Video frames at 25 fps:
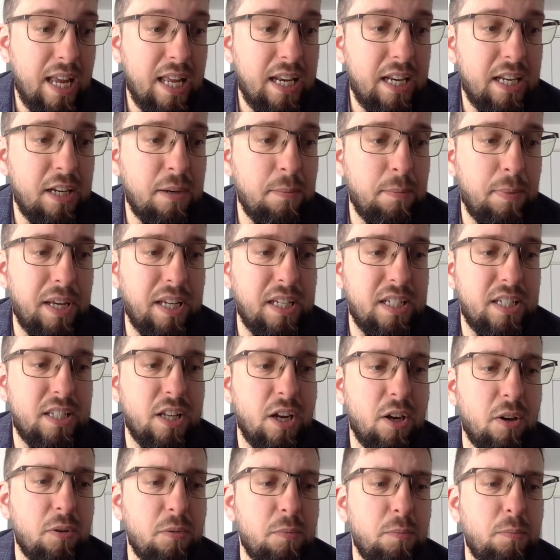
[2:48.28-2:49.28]
And in the base
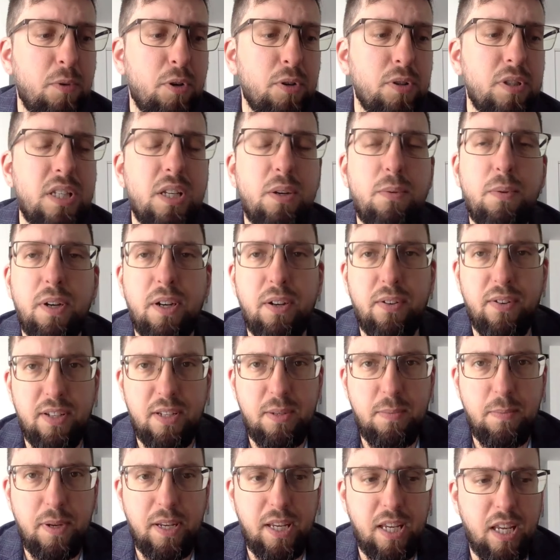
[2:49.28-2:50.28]
note, mostly what I
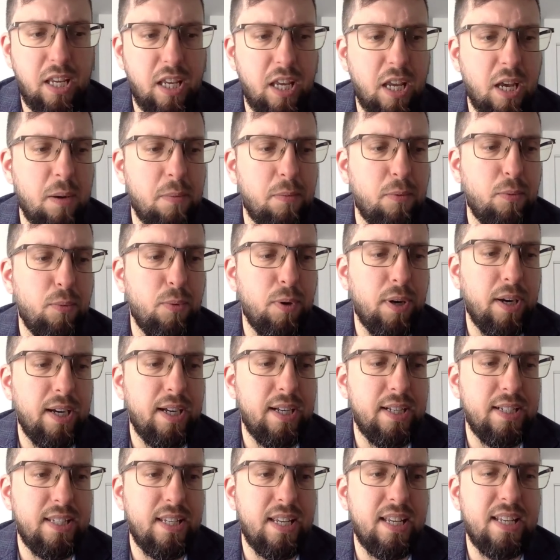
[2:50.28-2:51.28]
was picking up
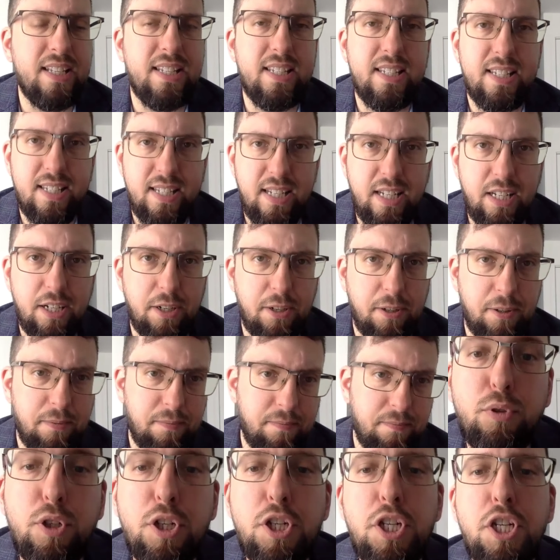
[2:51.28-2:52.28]
was cedar.
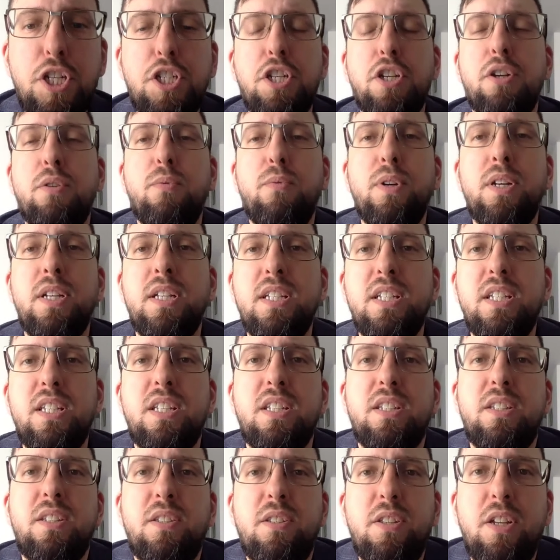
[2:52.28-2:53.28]
Projection
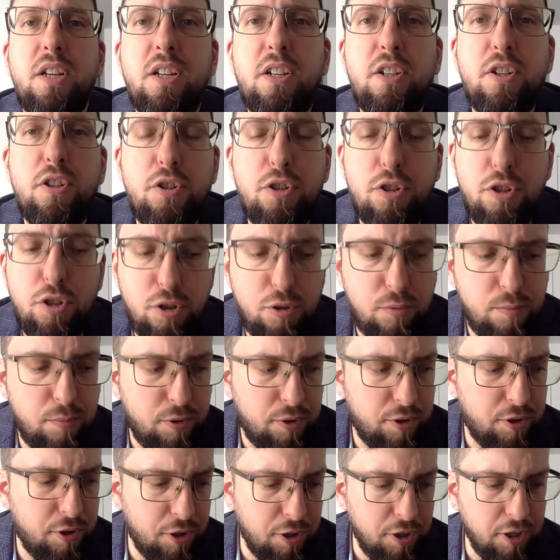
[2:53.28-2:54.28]
was not
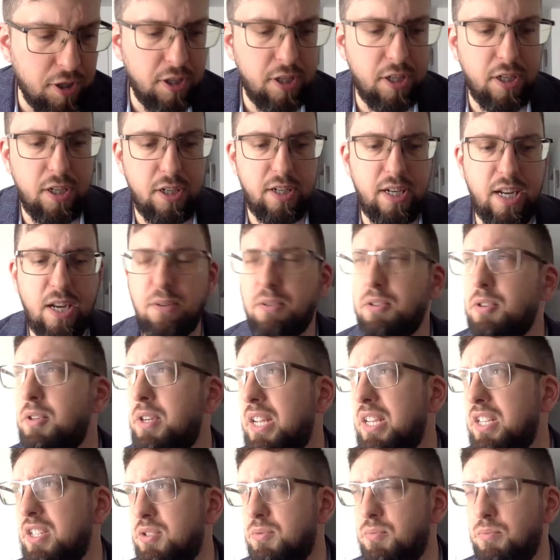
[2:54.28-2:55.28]
super good. Now
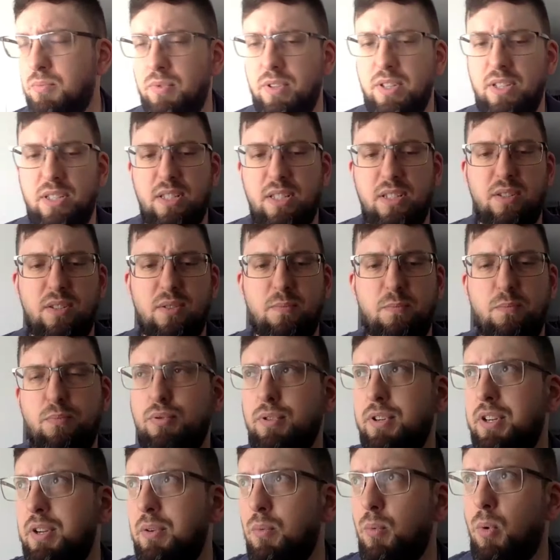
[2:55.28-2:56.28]
today, it's
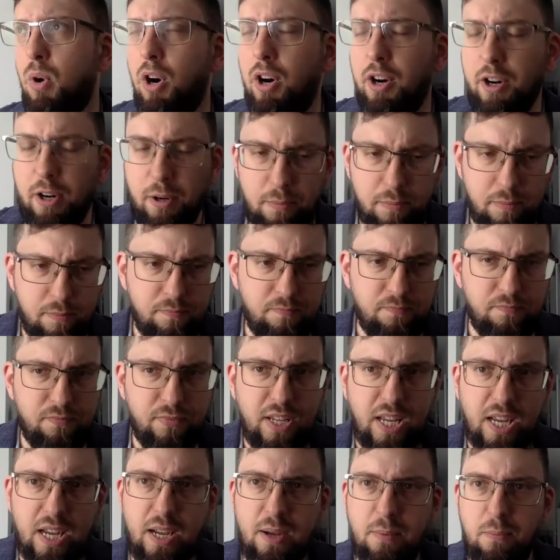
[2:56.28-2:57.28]
pretty warm.
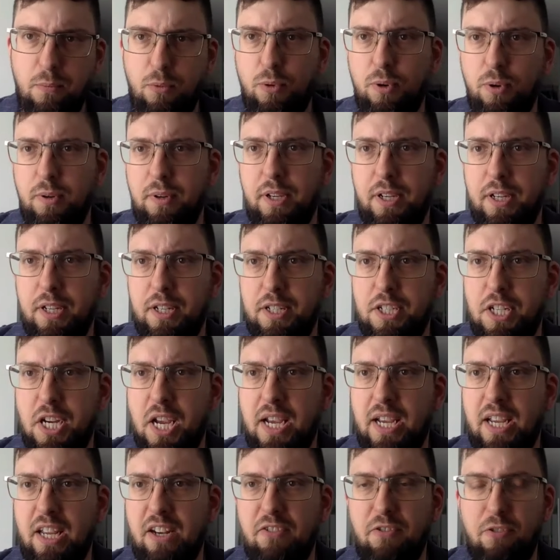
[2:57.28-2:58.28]
I'm wearing a
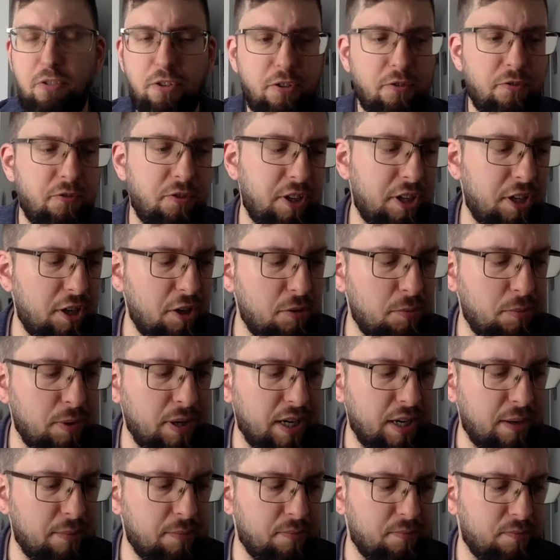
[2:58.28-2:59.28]
jacket for the video,
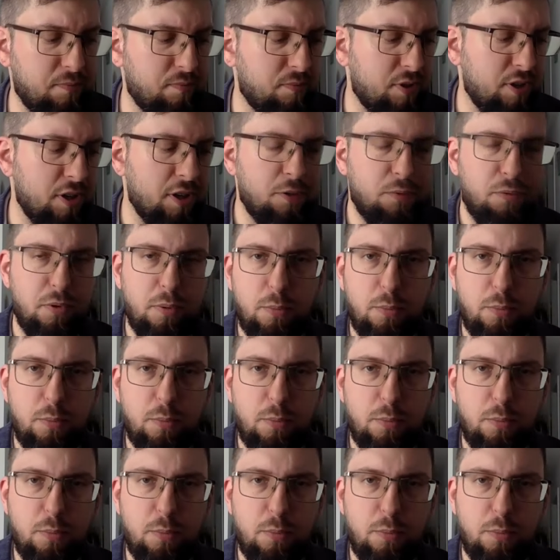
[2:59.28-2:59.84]
but I'm going to